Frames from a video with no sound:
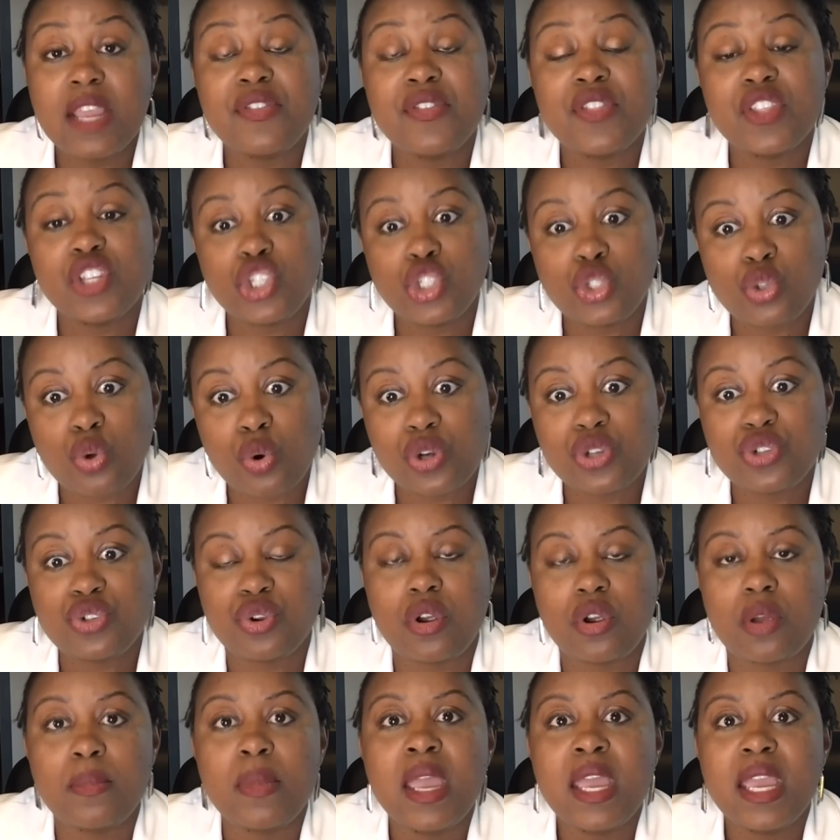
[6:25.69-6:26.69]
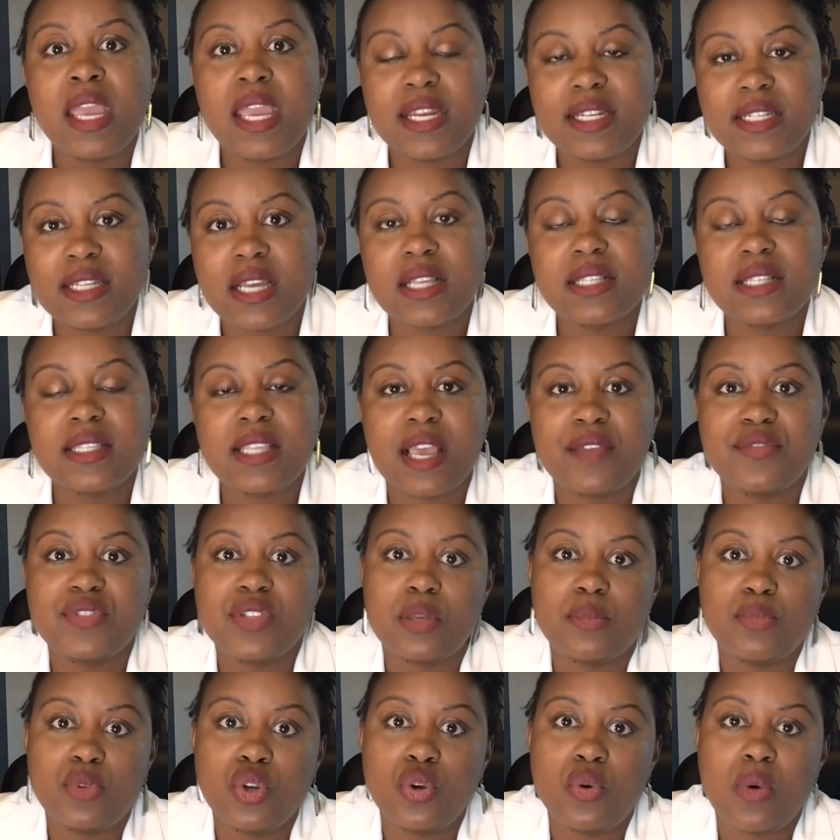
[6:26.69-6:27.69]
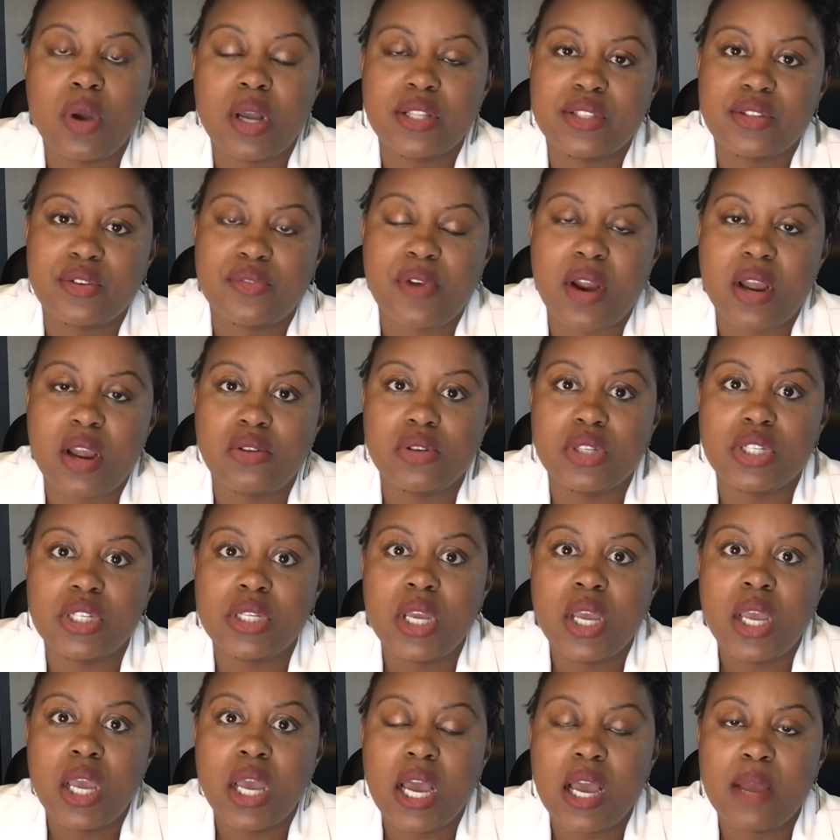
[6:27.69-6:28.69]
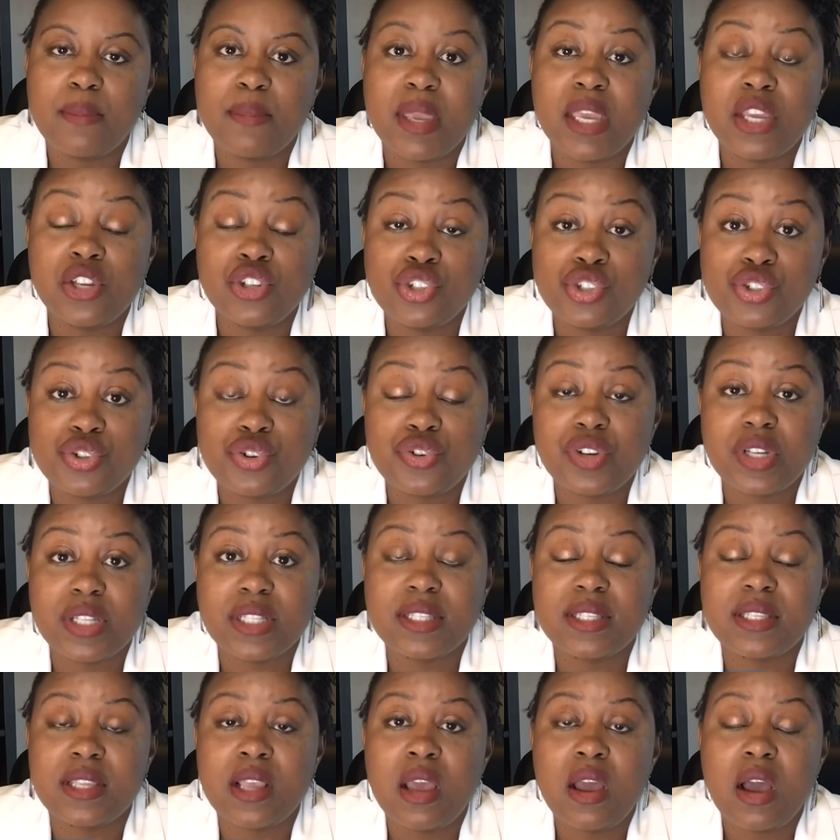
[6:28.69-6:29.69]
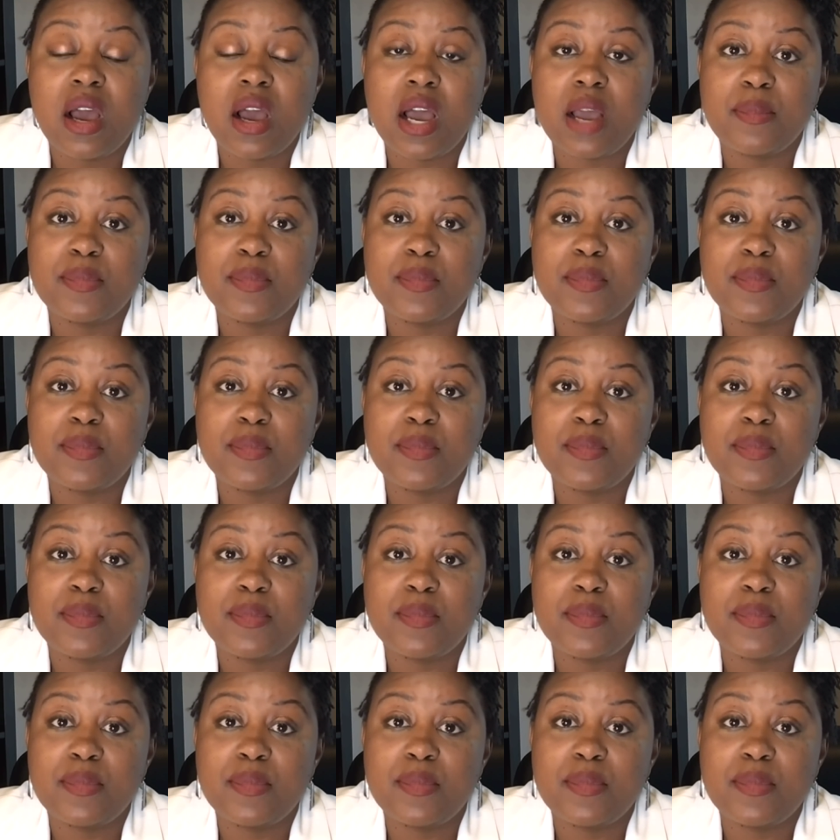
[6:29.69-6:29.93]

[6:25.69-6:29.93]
In the short term, it does have some nuance around um, insurance,